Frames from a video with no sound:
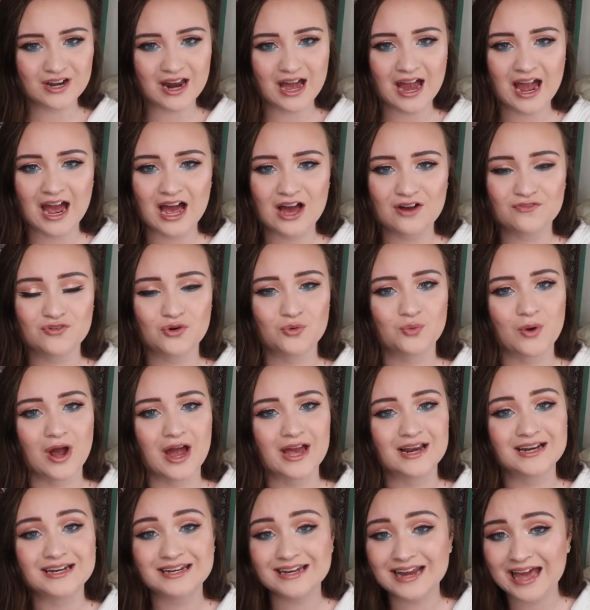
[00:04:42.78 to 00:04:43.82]
that I have
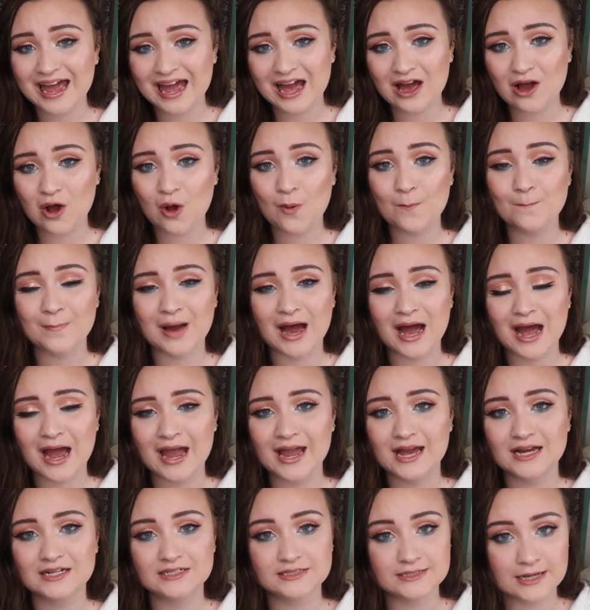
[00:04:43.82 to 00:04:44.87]
right now,
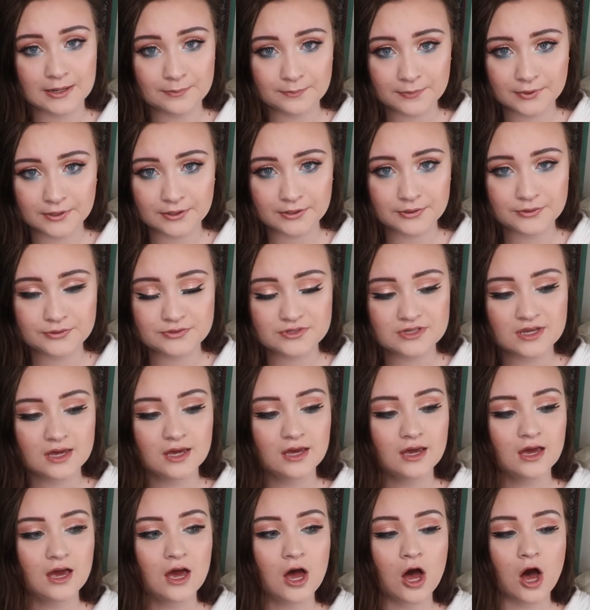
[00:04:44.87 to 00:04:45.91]
my Dumbos,
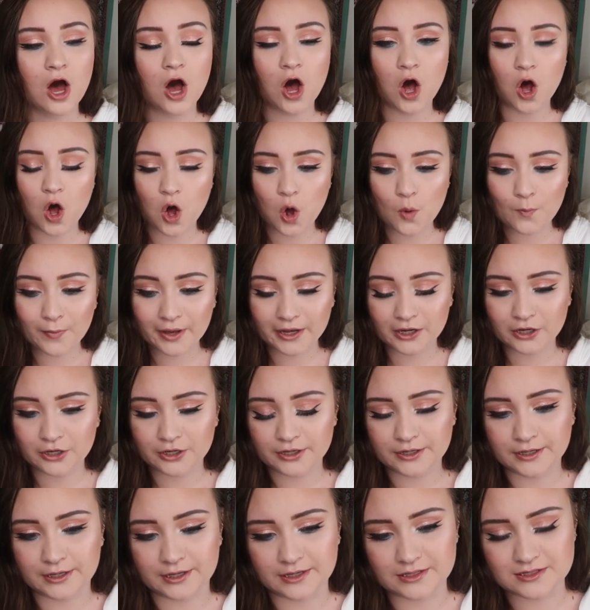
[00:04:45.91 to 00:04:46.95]
oh my
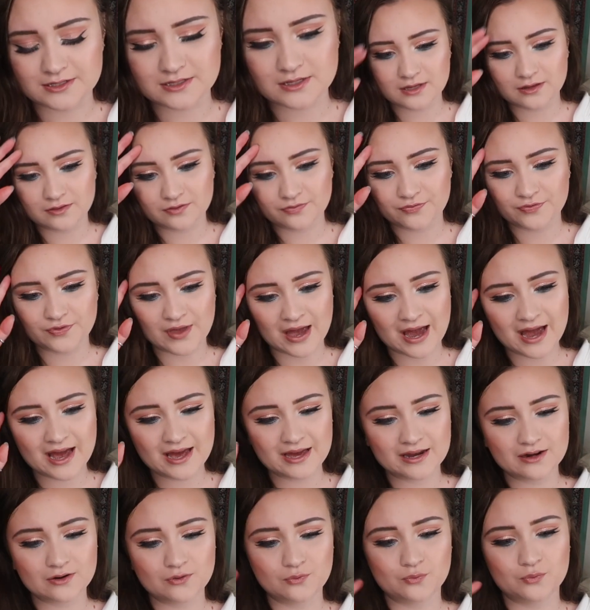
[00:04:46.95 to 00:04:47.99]
goodness.
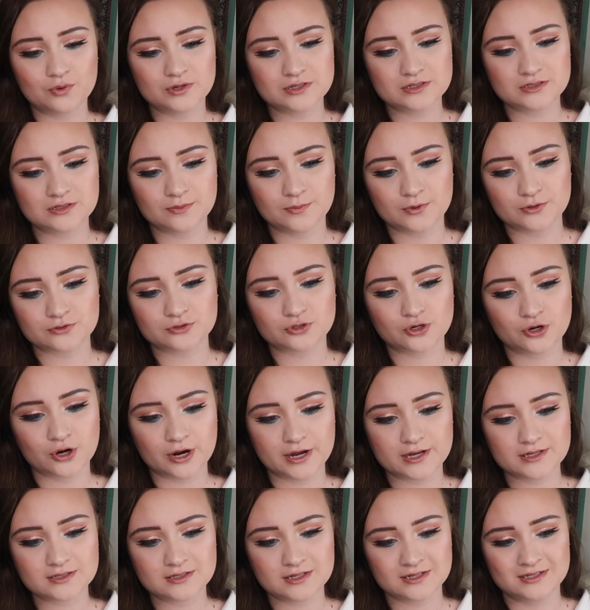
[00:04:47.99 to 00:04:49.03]
That was the most
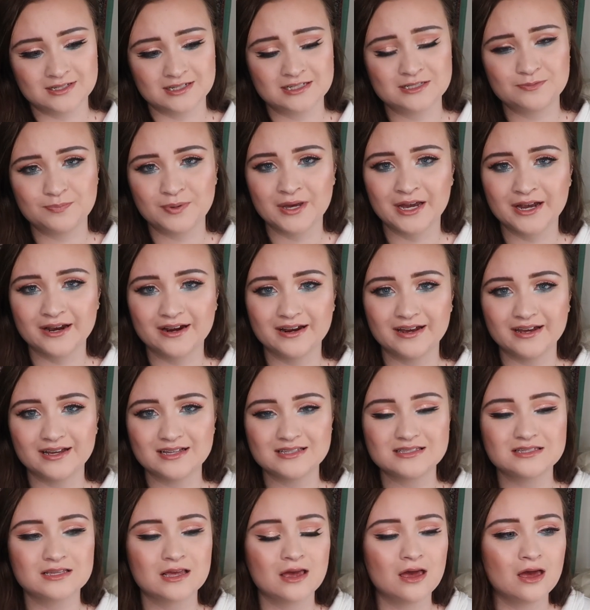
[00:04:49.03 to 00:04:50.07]
craziest
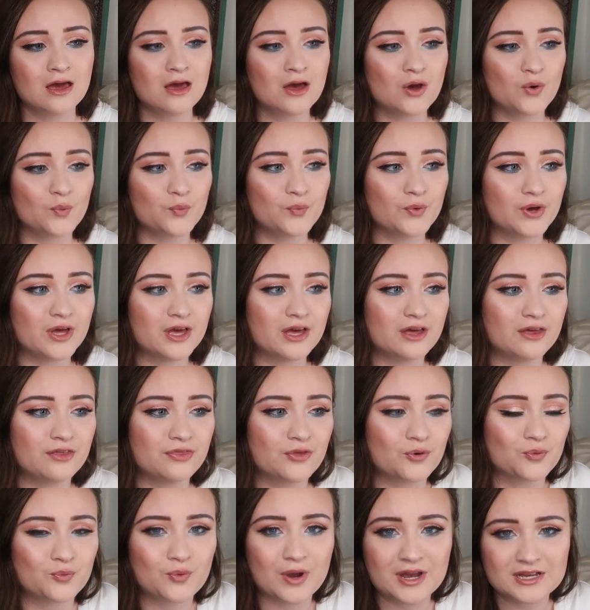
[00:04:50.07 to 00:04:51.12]
experience
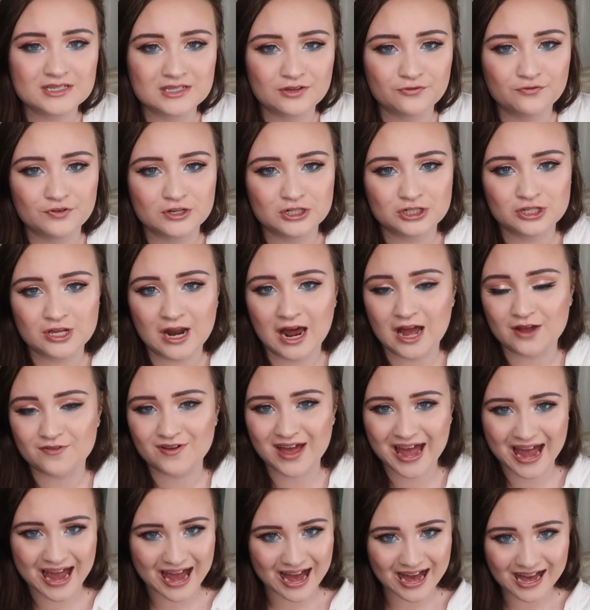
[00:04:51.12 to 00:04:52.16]
with raising fish that I've
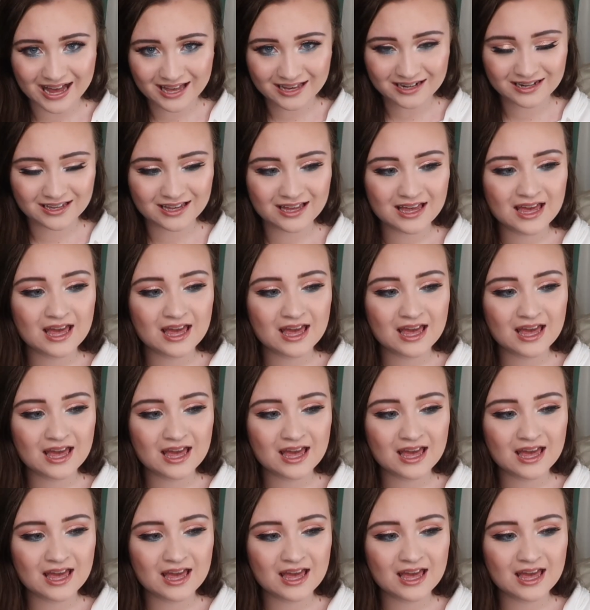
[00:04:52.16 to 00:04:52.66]
had.